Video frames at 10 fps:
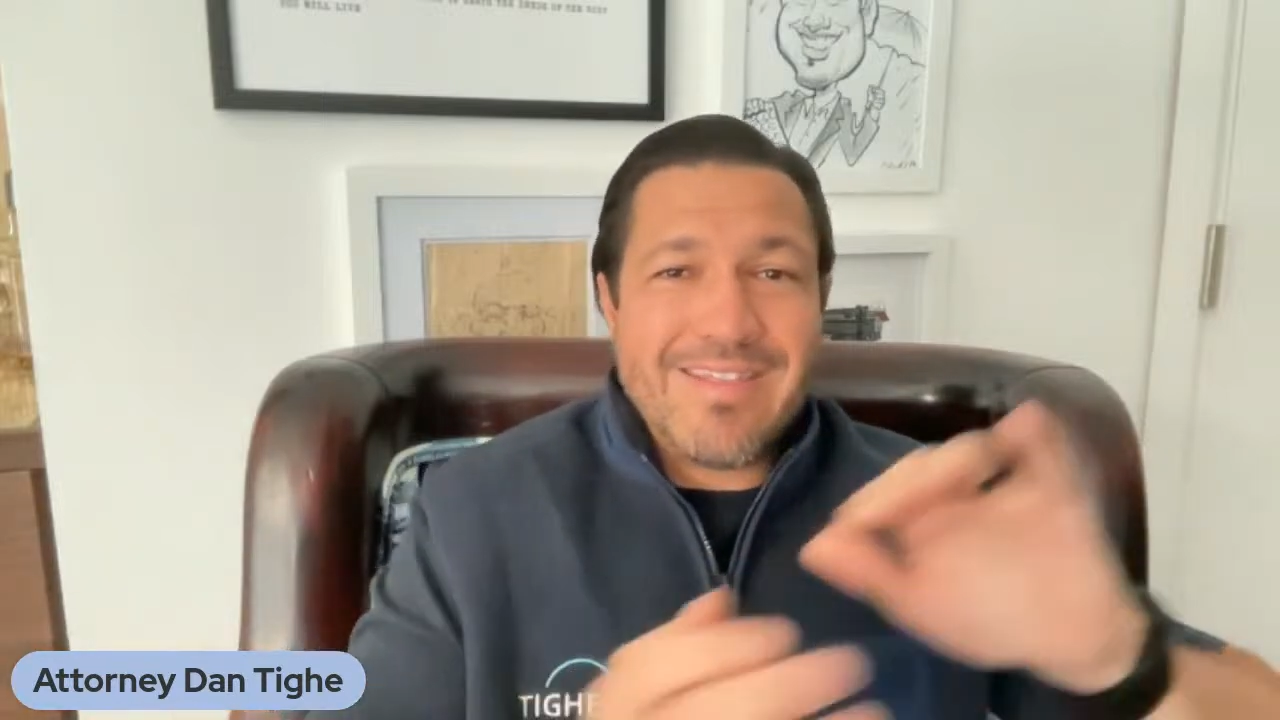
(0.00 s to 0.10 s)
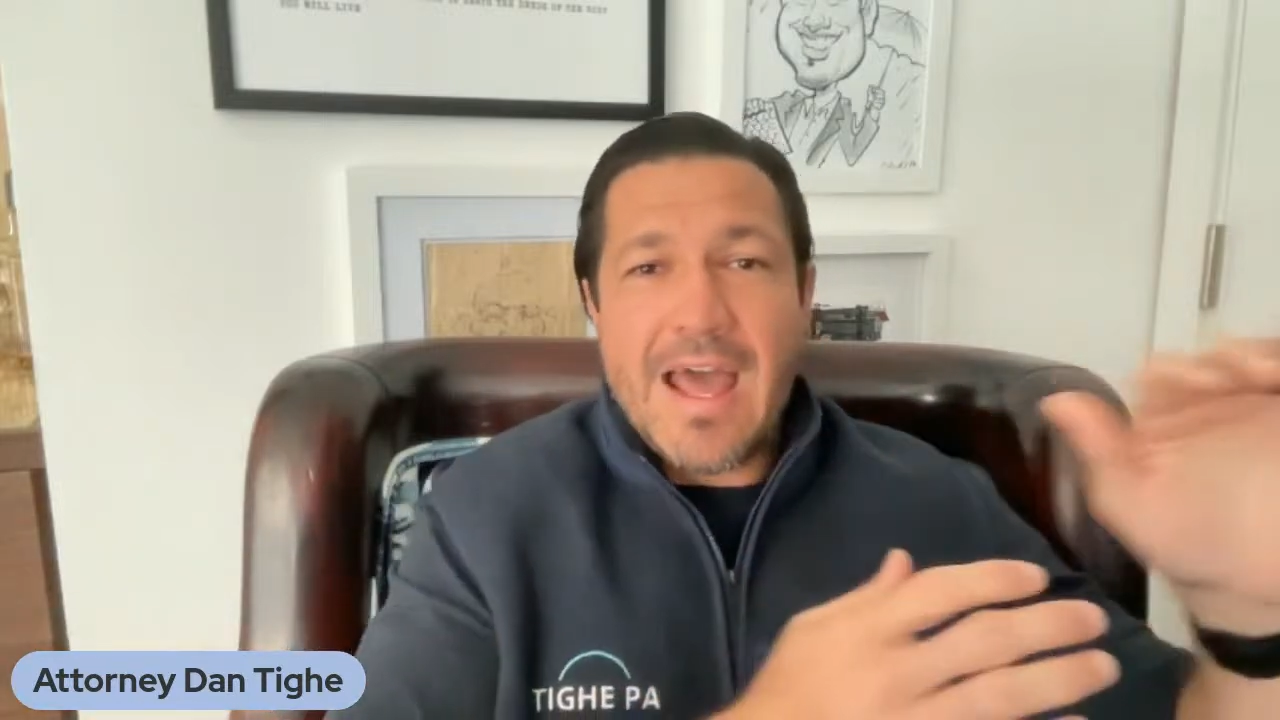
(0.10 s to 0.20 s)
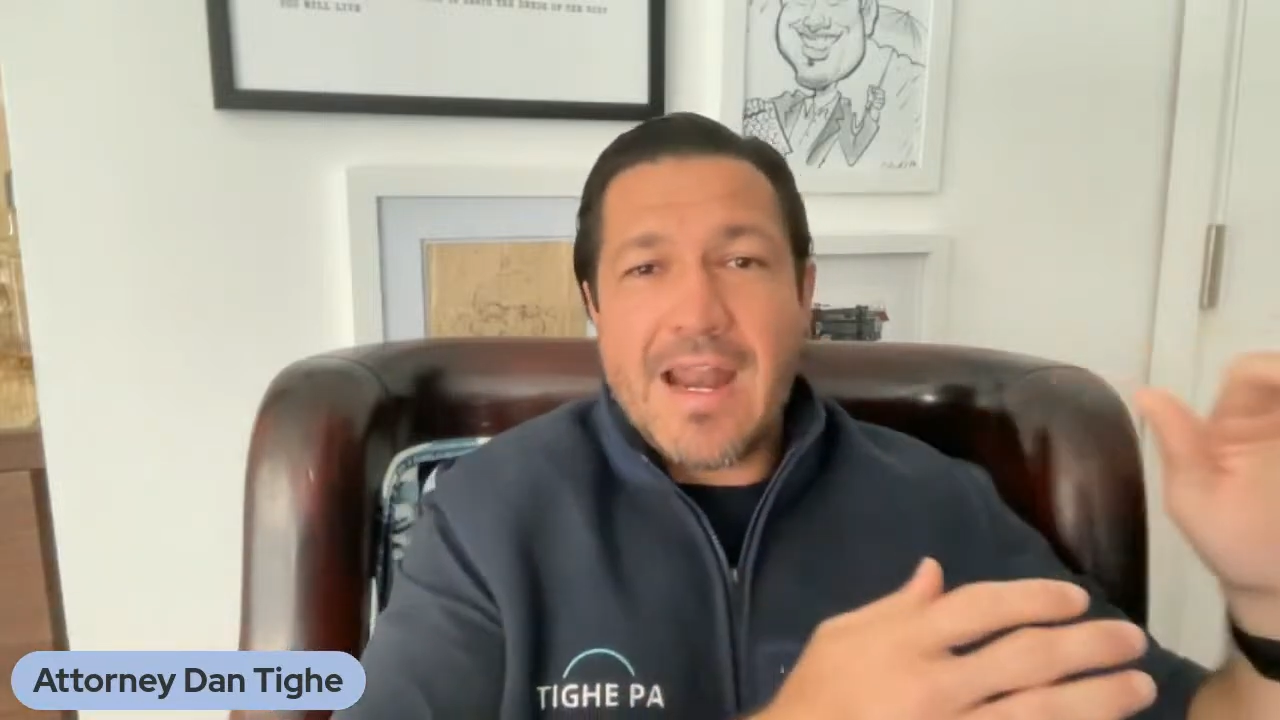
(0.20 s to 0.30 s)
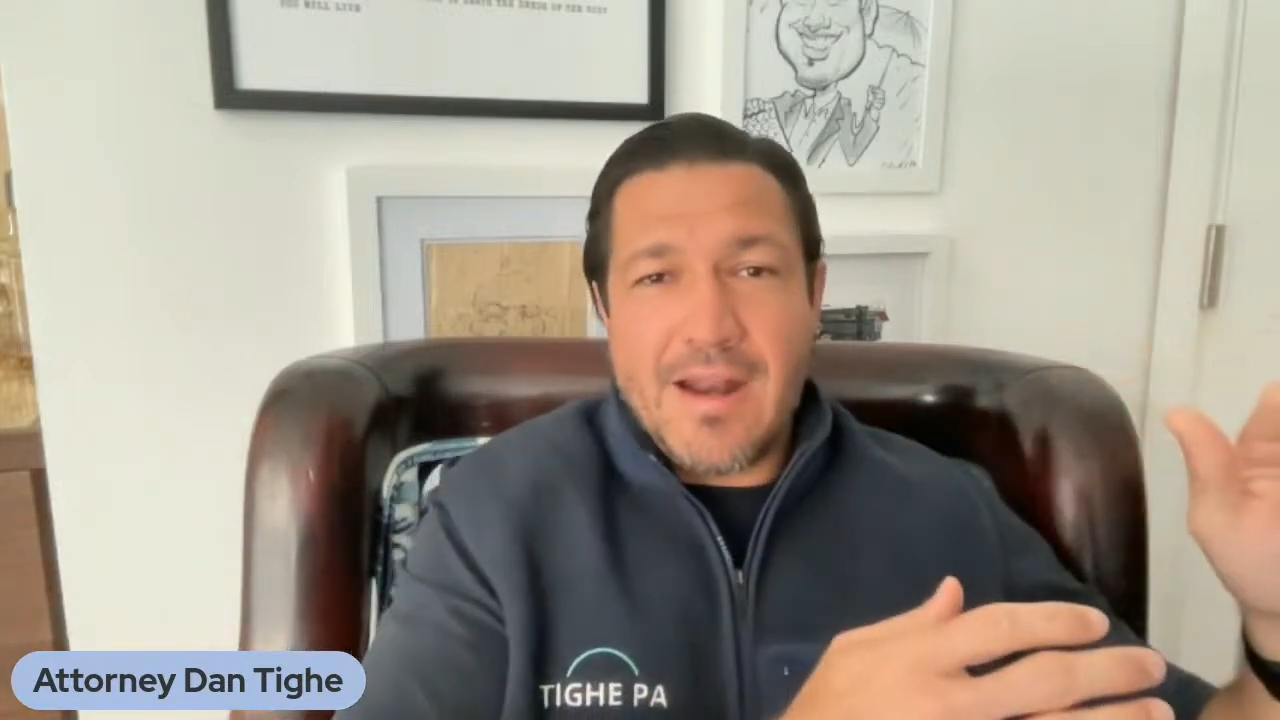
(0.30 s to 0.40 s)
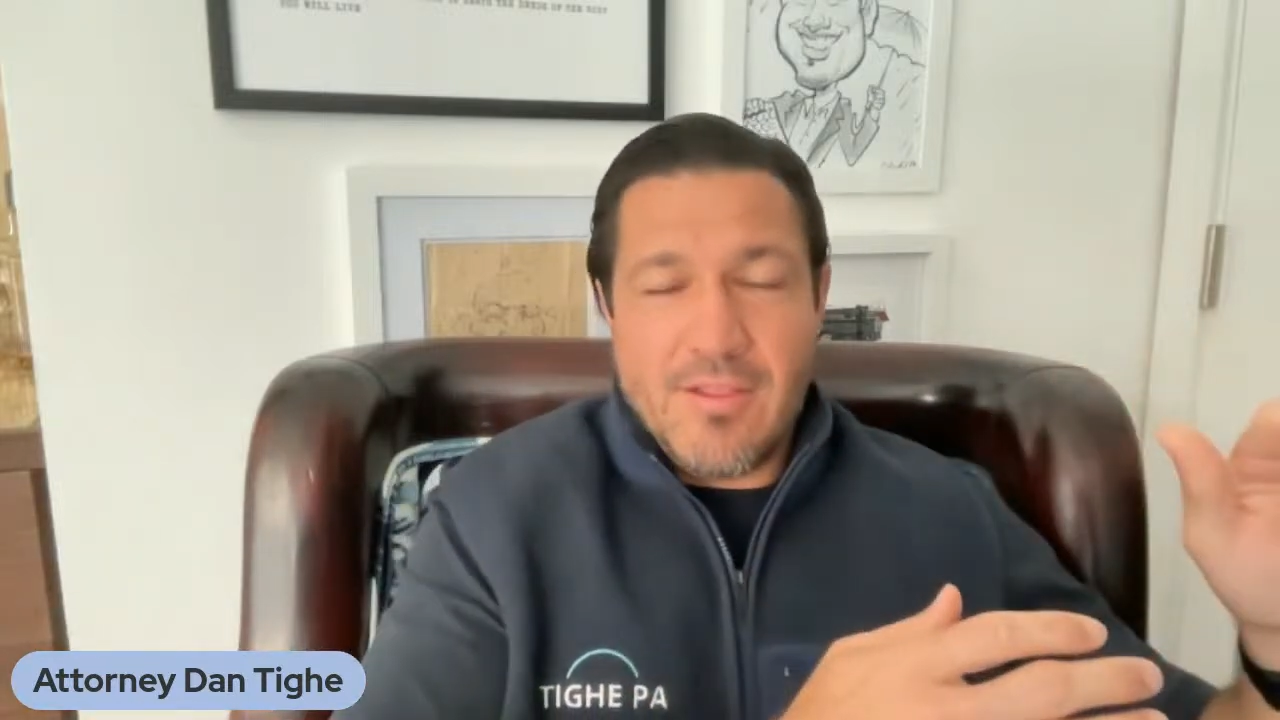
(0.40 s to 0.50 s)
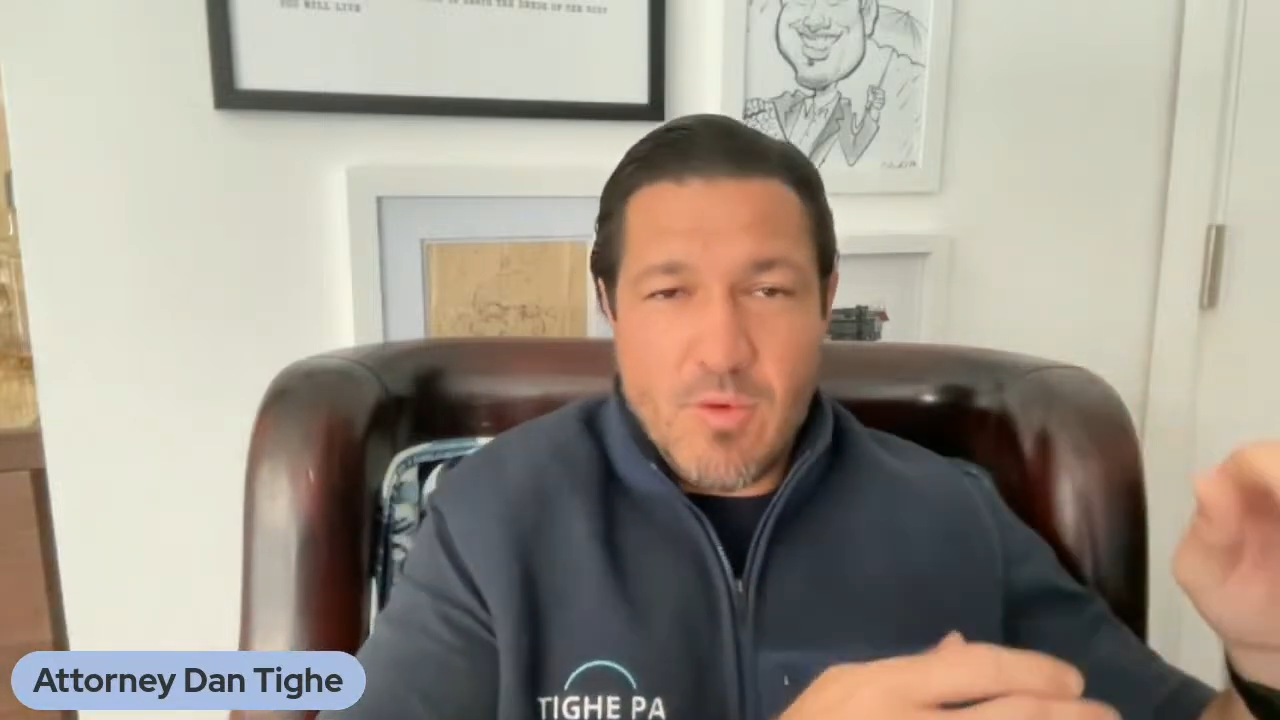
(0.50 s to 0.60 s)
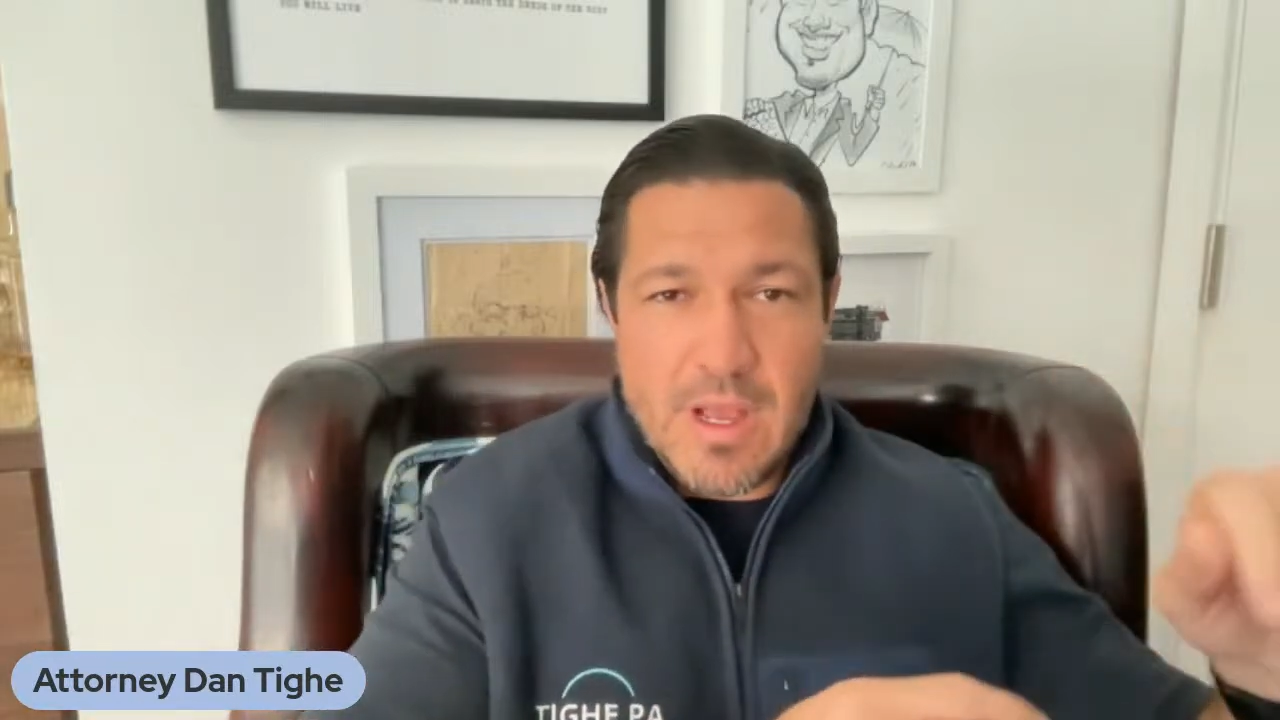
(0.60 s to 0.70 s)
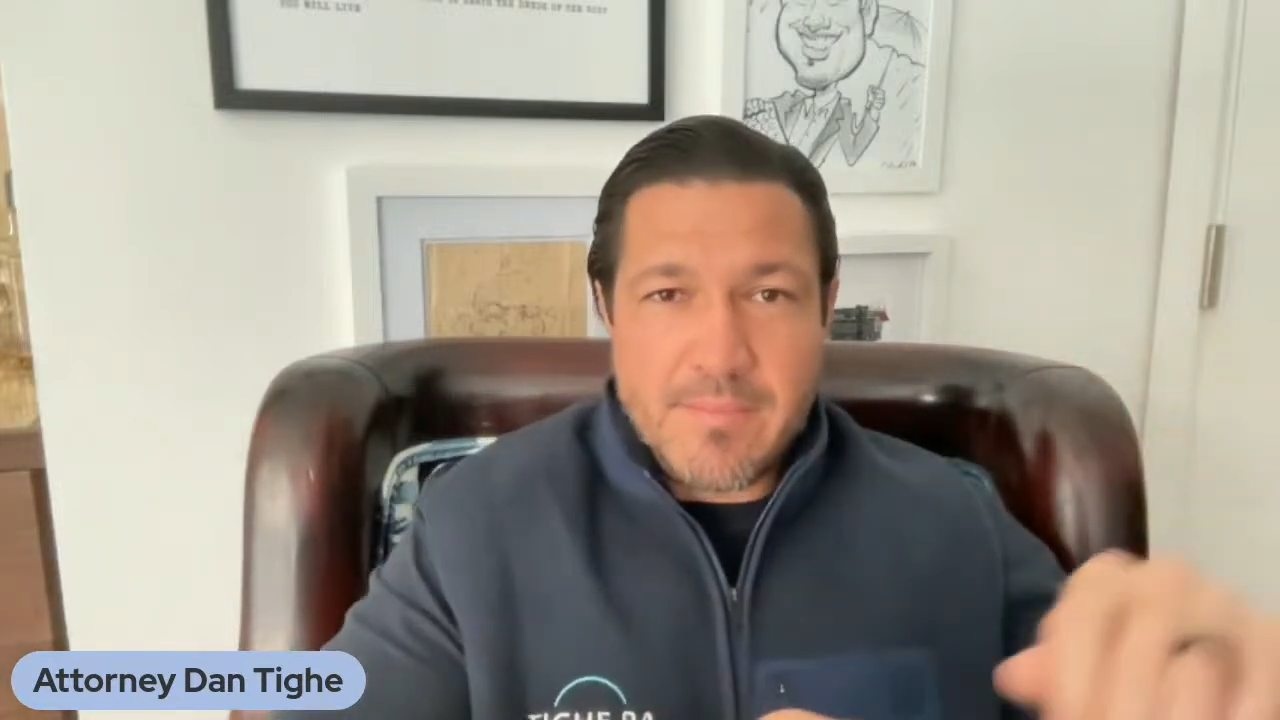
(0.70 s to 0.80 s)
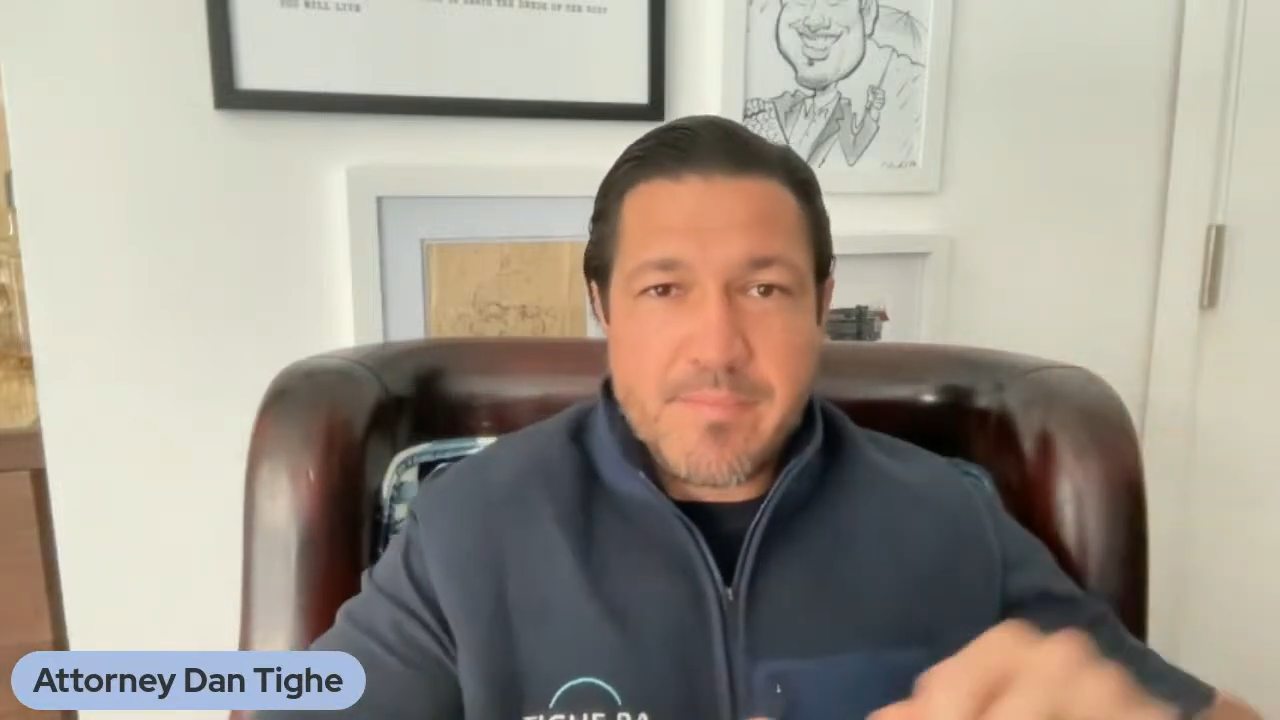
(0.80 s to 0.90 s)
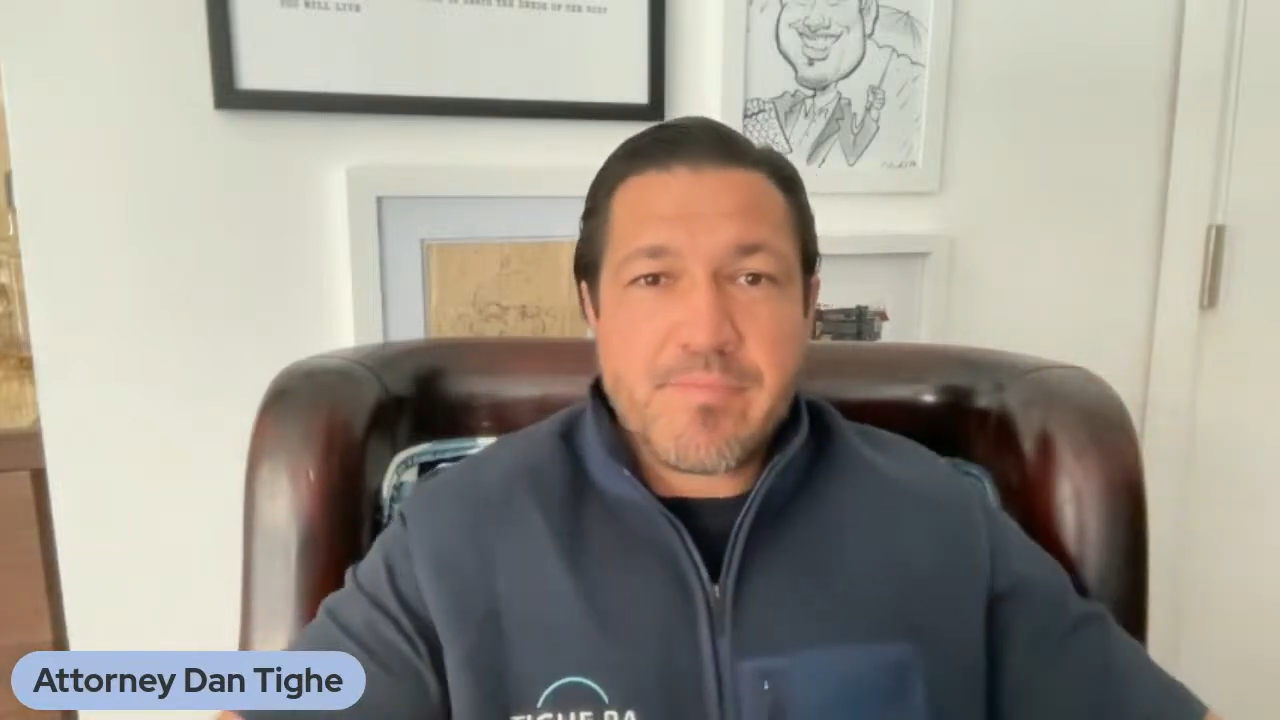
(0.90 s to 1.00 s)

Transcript: that out of the way.